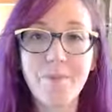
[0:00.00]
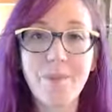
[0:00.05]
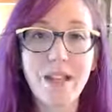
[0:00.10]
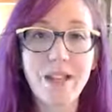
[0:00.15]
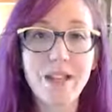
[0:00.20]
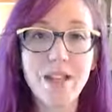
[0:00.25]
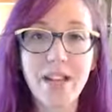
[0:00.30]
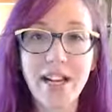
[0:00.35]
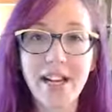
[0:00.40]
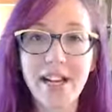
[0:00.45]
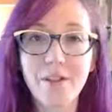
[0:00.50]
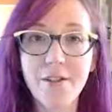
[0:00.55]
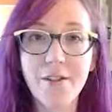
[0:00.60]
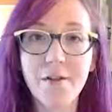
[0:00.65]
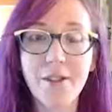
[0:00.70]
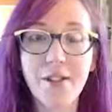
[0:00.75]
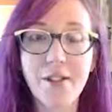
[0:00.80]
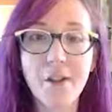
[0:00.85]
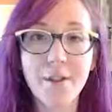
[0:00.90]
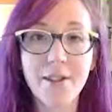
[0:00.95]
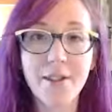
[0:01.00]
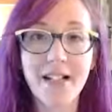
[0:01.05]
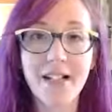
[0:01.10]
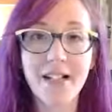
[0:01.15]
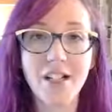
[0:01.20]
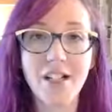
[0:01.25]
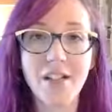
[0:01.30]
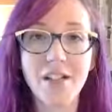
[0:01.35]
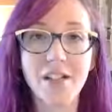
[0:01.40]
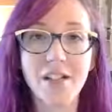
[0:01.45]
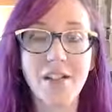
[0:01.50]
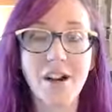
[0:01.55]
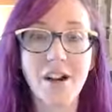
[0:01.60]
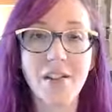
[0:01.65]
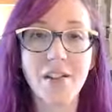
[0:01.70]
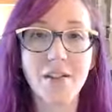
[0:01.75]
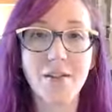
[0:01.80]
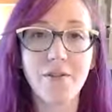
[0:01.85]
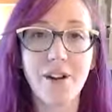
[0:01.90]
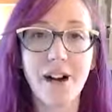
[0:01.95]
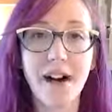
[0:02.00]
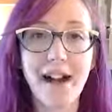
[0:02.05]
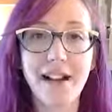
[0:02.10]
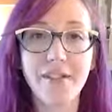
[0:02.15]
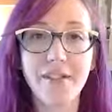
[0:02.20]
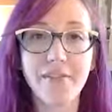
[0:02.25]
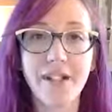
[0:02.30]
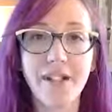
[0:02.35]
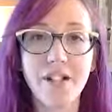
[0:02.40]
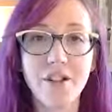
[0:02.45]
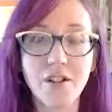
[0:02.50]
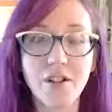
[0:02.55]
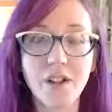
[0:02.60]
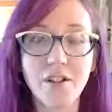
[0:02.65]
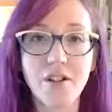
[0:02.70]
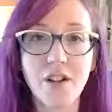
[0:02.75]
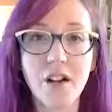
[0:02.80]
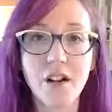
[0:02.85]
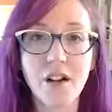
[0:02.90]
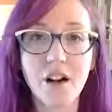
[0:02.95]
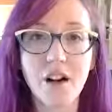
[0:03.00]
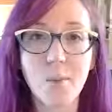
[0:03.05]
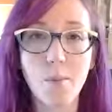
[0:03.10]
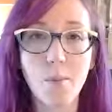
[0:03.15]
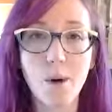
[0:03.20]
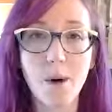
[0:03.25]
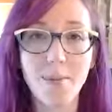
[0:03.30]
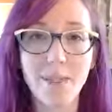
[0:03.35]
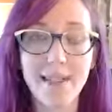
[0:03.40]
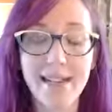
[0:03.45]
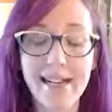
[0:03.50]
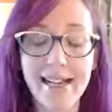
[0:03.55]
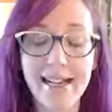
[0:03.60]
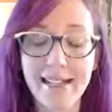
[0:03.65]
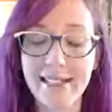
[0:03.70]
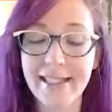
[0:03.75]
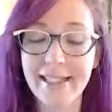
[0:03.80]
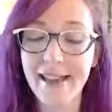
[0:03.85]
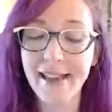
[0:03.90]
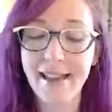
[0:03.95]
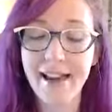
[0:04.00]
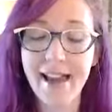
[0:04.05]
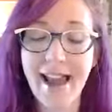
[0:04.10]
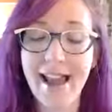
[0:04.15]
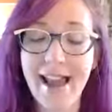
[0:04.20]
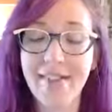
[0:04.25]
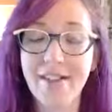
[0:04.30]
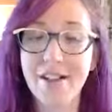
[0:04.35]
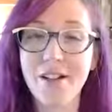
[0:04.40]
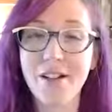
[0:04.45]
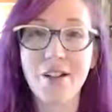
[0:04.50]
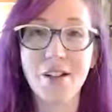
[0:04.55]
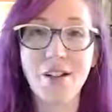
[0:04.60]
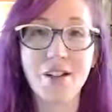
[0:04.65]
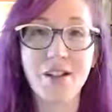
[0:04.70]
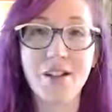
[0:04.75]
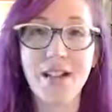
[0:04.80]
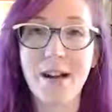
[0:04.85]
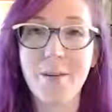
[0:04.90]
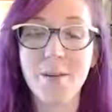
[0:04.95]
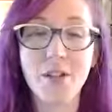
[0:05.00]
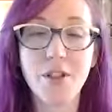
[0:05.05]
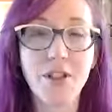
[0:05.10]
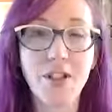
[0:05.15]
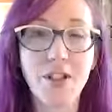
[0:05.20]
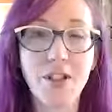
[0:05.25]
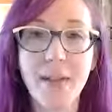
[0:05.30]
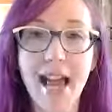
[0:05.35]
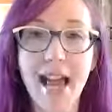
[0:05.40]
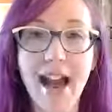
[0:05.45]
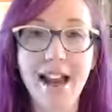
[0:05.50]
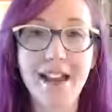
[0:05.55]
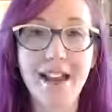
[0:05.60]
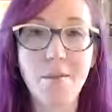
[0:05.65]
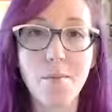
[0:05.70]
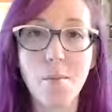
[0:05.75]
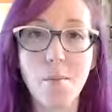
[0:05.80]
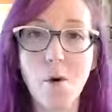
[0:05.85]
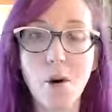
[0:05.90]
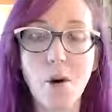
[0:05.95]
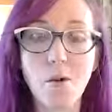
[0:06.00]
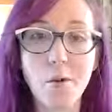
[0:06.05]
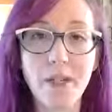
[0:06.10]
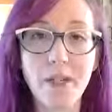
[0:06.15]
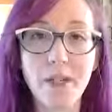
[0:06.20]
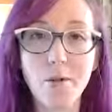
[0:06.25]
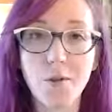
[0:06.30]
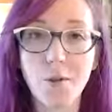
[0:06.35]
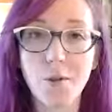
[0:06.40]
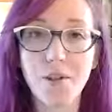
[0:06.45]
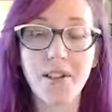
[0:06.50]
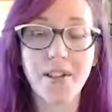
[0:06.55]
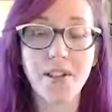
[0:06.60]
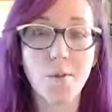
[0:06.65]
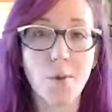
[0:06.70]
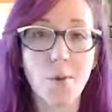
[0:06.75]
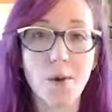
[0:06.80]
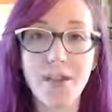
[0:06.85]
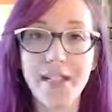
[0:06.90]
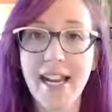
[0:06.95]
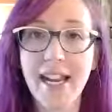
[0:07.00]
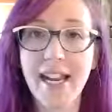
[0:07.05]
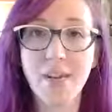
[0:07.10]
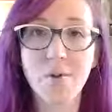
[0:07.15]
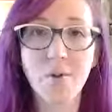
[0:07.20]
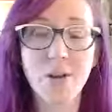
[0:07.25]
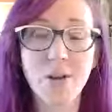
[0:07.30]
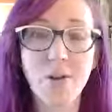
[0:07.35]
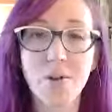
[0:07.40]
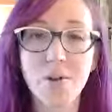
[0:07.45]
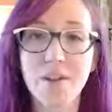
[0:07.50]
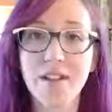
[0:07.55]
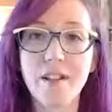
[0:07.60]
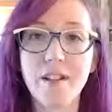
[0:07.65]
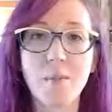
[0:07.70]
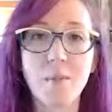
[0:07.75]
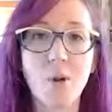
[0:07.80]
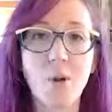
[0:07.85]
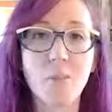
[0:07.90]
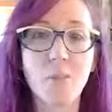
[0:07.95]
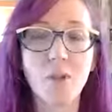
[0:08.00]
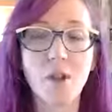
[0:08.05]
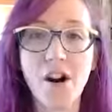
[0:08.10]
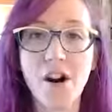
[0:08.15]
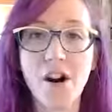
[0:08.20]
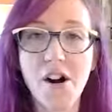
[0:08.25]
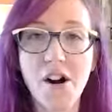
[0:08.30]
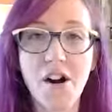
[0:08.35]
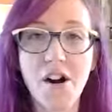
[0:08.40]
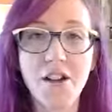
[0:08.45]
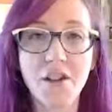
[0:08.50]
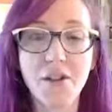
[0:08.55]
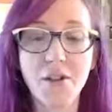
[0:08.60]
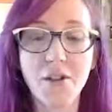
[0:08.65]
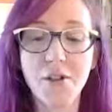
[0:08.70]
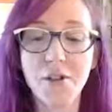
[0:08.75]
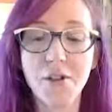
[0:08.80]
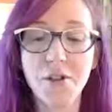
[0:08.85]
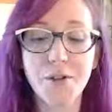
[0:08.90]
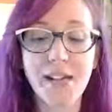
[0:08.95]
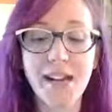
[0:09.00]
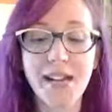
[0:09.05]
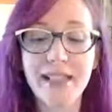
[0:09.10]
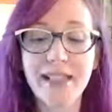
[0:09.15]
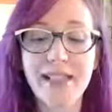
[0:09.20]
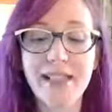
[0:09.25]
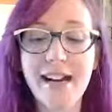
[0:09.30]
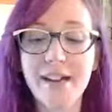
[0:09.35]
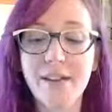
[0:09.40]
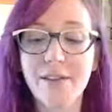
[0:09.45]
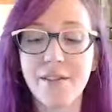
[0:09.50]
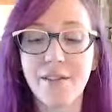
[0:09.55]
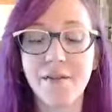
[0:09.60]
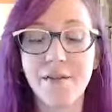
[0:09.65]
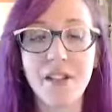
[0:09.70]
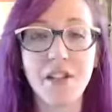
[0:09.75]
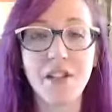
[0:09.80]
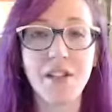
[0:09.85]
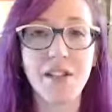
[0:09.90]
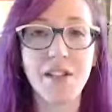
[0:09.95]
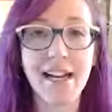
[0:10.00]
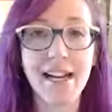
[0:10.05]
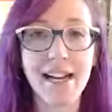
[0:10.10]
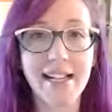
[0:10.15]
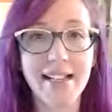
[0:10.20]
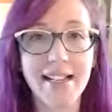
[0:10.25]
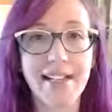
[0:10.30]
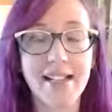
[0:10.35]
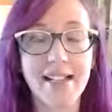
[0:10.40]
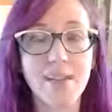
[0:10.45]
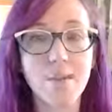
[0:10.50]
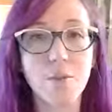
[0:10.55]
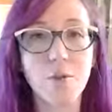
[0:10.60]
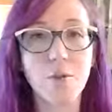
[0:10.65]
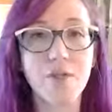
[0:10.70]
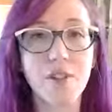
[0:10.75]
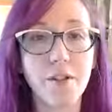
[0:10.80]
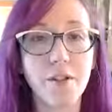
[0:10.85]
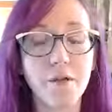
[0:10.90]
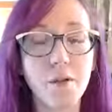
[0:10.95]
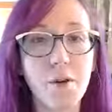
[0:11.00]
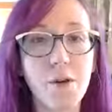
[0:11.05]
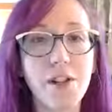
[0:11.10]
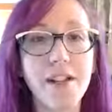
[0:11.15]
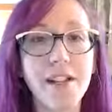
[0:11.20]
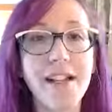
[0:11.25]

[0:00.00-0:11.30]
check out the video section on the findveglove.com website. And I'm just going to be adding more resources, more dating resources, more blog articles. So that's kind of the vision that I see moving forward.